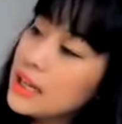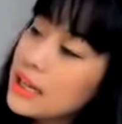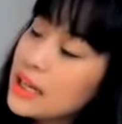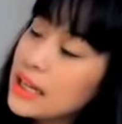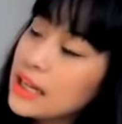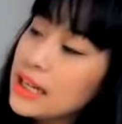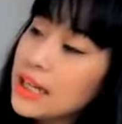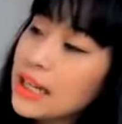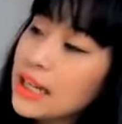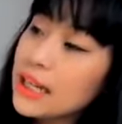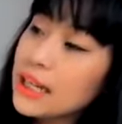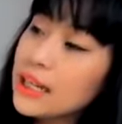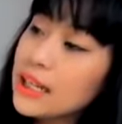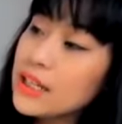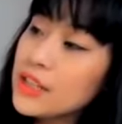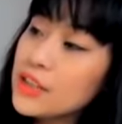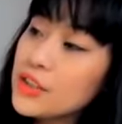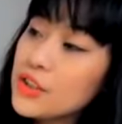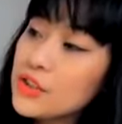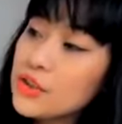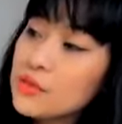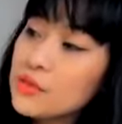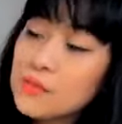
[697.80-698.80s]
In
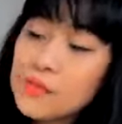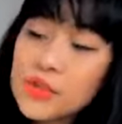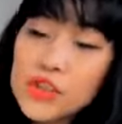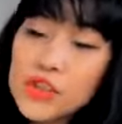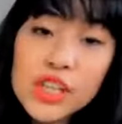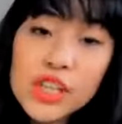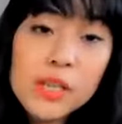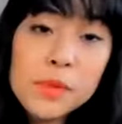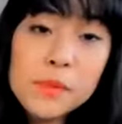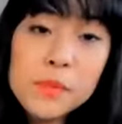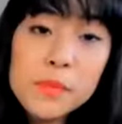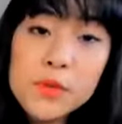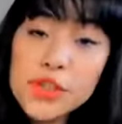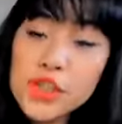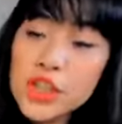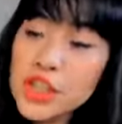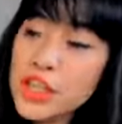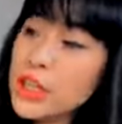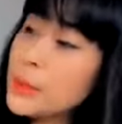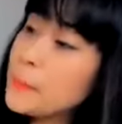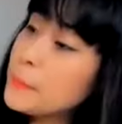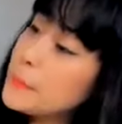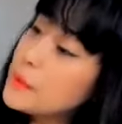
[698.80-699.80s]
English, cheep,
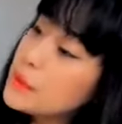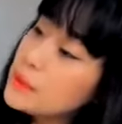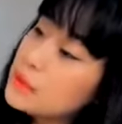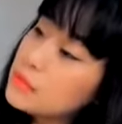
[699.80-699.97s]
cheep.